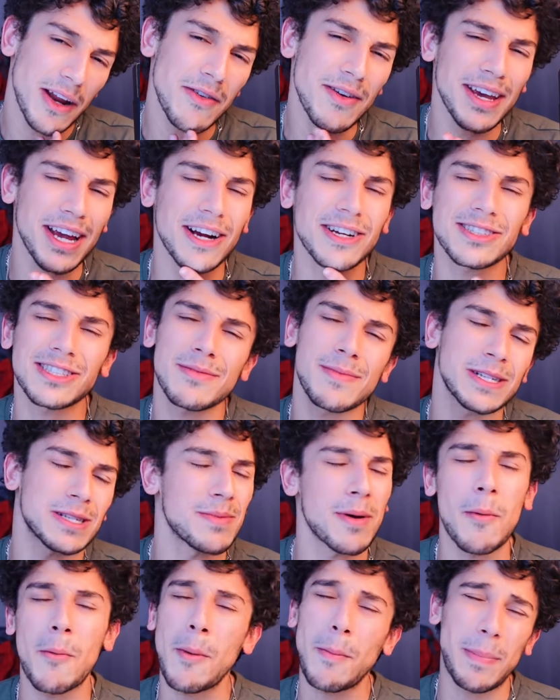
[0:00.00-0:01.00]
do you care so much
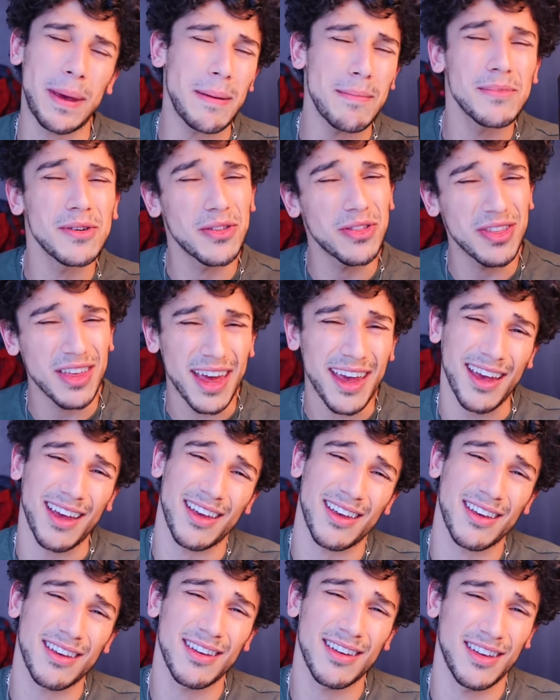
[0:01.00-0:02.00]
about what people
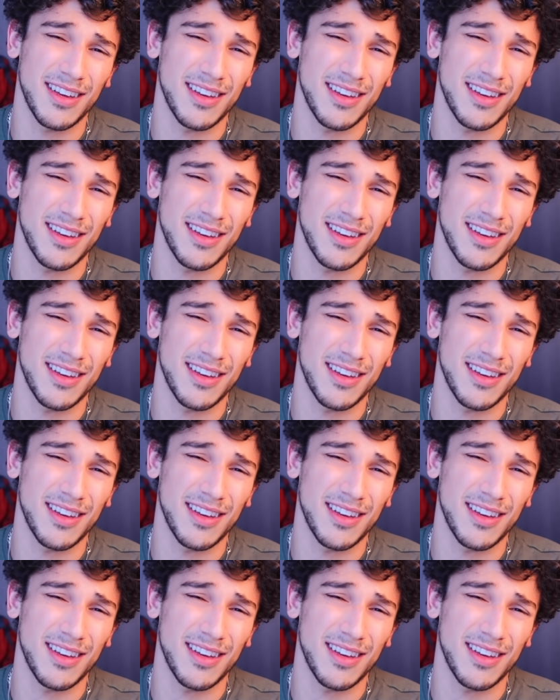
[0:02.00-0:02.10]
think?